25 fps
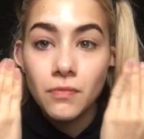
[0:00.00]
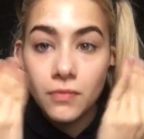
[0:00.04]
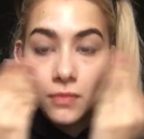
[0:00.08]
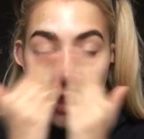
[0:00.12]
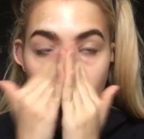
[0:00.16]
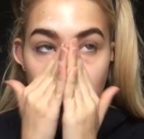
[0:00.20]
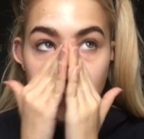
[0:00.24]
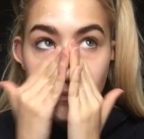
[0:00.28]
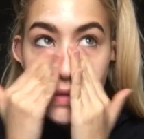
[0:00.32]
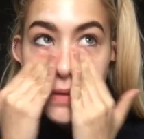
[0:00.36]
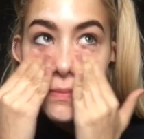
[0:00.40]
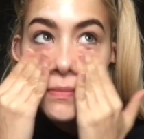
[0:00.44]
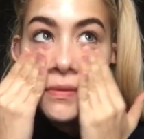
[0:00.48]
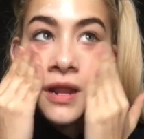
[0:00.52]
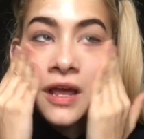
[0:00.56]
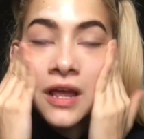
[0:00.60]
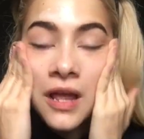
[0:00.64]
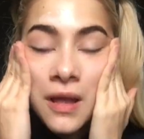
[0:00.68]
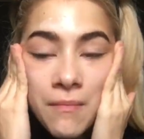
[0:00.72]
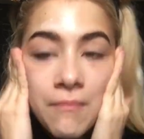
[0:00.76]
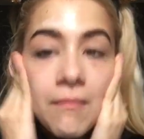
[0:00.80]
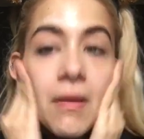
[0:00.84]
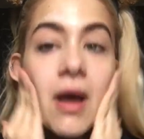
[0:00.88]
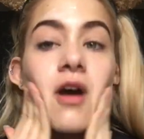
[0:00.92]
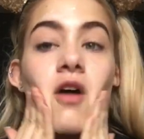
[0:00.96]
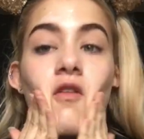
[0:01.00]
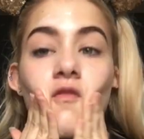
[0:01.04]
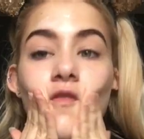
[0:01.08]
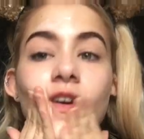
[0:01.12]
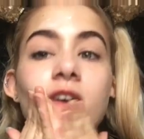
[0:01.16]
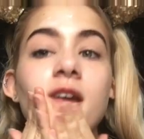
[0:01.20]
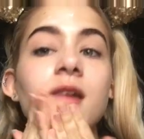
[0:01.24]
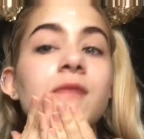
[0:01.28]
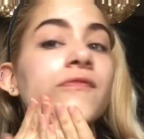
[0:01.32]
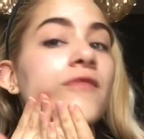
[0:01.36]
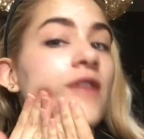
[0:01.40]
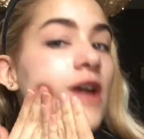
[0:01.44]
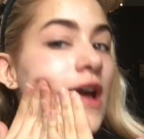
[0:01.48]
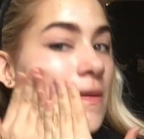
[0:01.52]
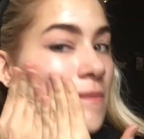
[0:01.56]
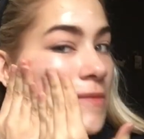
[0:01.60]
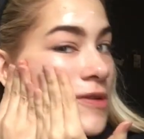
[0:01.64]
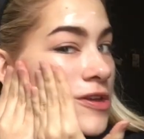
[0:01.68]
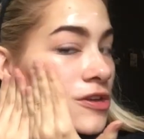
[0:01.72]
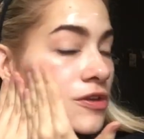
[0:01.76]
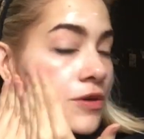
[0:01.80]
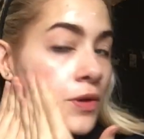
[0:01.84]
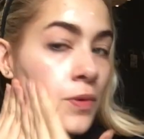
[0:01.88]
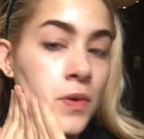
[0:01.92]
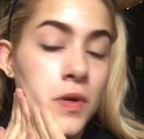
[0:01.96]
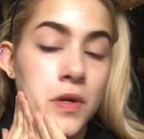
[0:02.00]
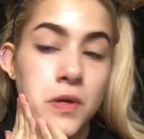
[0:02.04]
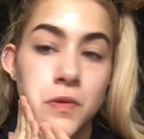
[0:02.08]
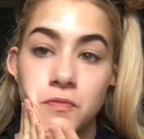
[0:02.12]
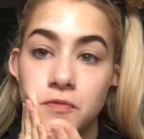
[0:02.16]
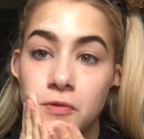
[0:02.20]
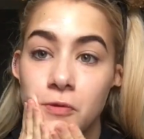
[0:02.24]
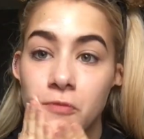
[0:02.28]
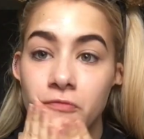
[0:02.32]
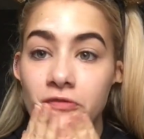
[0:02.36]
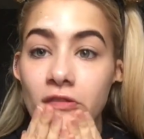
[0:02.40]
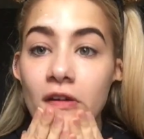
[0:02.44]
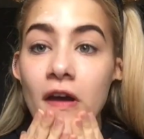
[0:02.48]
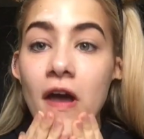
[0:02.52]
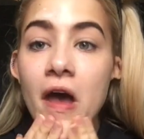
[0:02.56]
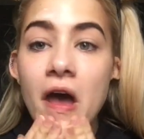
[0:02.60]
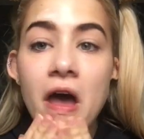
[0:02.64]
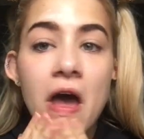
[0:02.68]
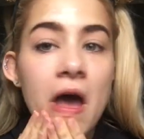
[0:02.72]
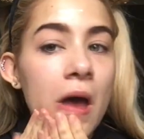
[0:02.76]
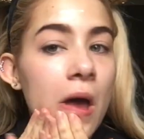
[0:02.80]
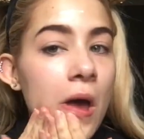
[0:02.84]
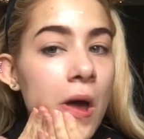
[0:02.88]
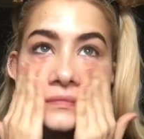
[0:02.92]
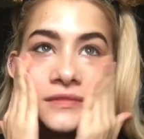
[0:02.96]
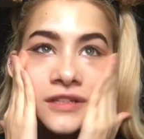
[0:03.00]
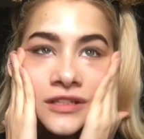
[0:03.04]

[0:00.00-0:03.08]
like maybe like a mattifying primer you would prefer.